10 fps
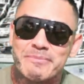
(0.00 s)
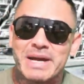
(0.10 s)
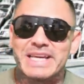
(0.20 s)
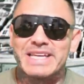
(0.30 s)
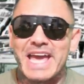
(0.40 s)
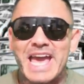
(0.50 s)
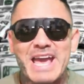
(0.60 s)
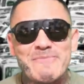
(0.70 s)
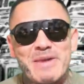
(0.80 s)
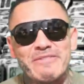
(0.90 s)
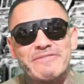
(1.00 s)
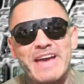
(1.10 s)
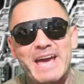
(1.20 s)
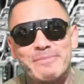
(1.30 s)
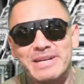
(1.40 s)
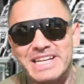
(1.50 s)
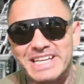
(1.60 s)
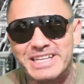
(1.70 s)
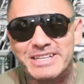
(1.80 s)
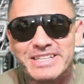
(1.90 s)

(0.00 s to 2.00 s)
my gang, my family,